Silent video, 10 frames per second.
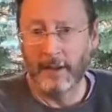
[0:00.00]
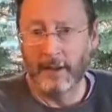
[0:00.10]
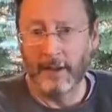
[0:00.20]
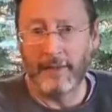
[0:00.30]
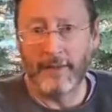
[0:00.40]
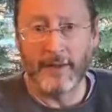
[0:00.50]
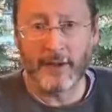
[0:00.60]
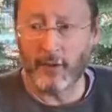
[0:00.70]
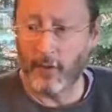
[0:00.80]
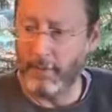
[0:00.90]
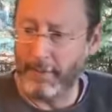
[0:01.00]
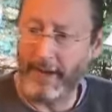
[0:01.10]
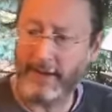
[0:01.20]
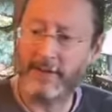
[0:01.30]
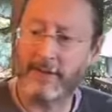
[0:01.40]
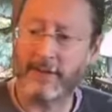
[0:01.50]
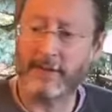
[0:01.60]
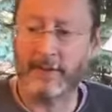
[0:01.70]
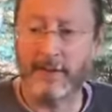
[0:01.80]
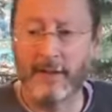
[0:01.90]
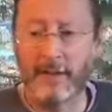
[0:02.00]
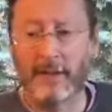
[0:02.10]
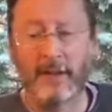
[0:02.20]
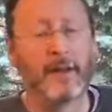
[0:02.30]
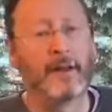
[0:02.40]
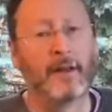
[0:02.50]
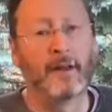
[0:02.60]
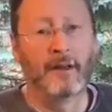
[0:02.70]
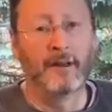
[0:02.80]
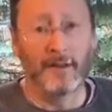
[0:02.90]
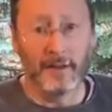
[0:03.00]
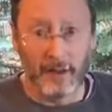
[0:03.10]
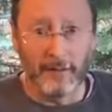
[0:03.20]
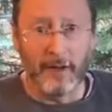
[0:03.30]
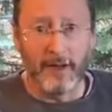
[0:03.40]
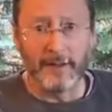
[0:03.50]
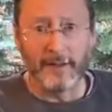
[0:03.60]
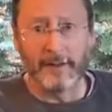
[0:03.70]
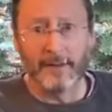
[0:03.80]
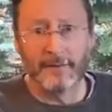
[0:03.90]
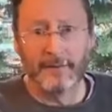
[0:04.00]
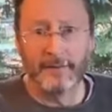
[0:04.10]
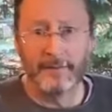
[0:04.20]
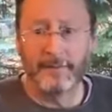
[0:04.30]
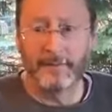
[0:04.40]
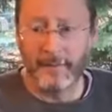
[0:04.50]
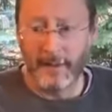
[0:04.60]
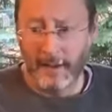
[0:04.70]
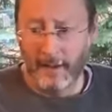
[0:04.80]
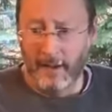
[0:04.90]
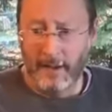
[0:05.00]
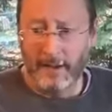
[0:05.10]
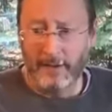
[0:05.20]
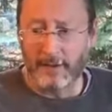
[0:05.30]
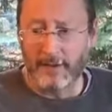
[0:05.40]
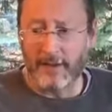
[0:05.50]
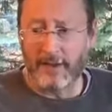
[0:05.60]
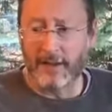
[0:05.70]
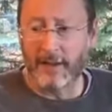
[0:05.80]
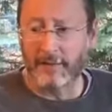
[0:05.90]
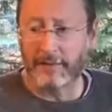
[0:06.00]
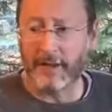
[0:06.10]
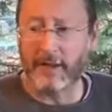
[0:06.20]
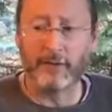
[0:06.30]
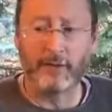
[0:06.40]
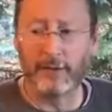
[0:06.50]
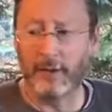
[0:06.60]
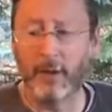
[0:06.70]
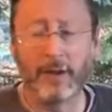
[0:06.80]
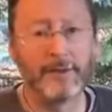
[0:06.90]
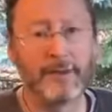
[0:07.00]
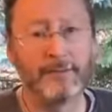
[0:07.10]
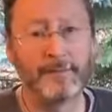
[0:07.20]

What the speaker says: And then the storm passes, the sun rises, and you can see the gift that it truly was.